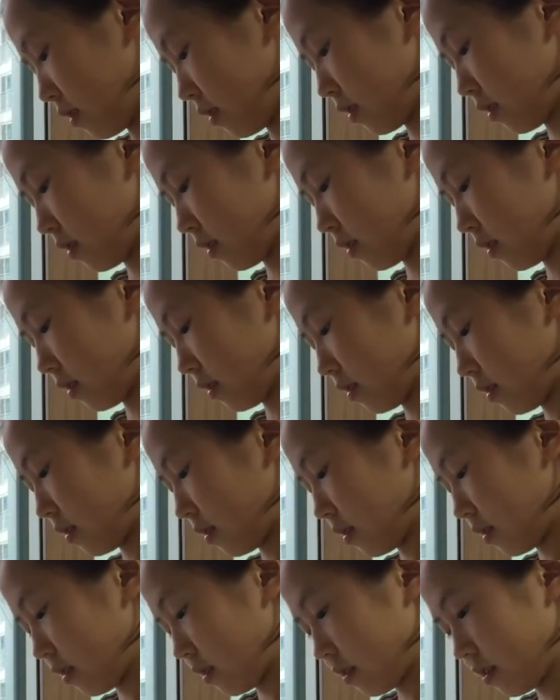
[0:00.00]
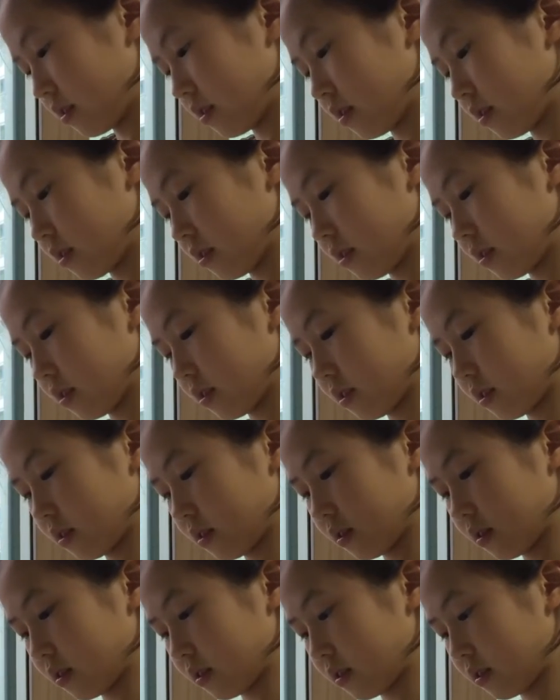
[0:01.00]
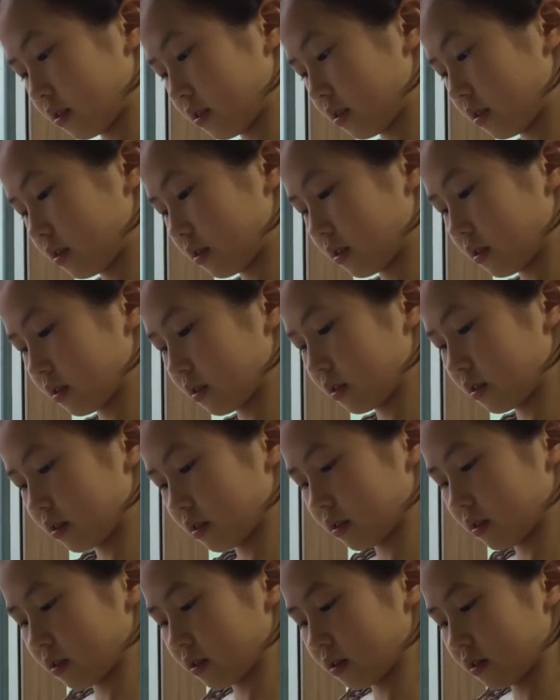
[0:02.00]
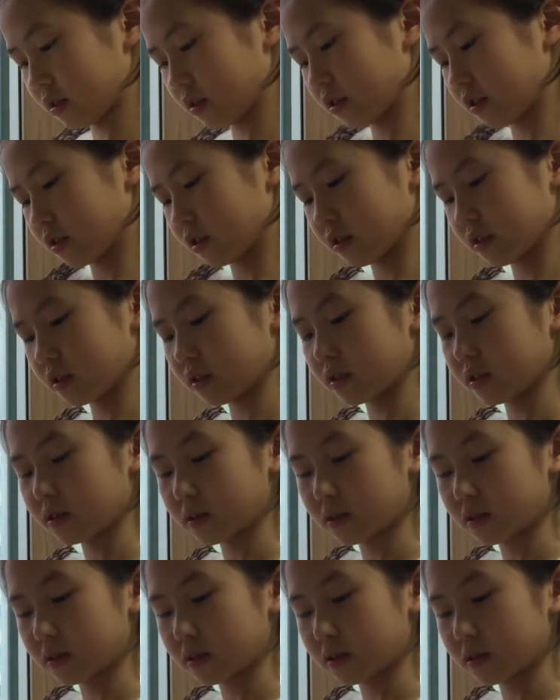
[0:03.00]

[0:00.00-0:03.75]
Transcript: Open your move on. Let's move on to lesson two.